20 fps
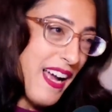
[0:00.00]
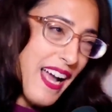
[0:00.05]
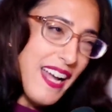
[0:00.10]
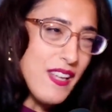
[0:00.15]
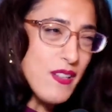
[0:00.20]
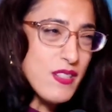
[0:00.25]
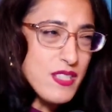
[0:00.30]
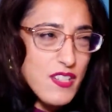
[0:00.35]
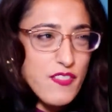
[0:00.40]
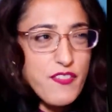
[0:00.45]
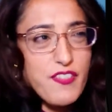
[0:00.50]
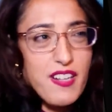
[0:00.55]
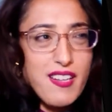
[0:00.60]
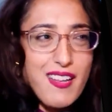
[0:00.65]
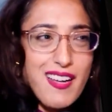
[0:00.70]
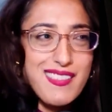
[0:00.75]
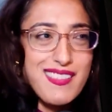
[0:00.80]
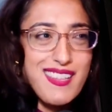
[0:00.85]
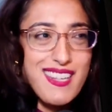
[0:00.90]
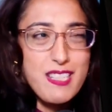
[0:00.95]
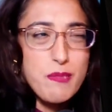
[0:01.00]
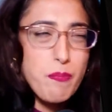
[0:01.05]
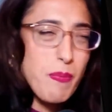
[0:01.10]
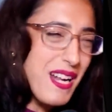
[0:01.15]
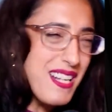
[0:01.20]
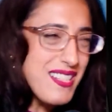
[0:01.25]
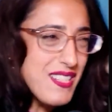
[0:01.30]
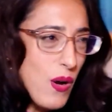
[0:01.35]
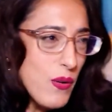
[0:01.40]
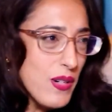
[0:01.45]
I used to feel like this, but
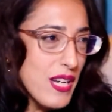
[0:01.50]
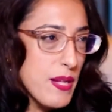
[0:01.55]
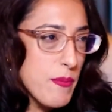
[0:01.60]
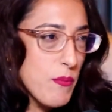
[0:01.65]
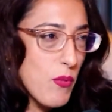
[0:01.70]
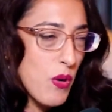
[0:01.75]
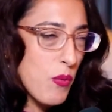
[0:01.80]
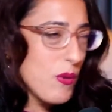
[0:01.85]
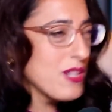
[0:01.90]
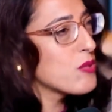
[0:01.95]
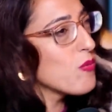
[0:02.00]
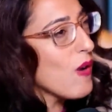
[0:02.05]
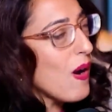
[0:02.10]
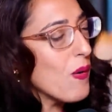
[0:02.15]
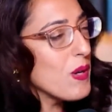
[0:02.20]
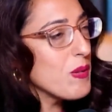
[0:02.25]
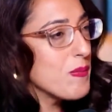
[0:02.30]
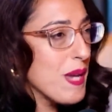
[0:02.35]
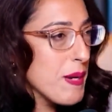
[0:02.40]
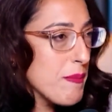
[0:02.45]
I don't anymore. What's wrong with me?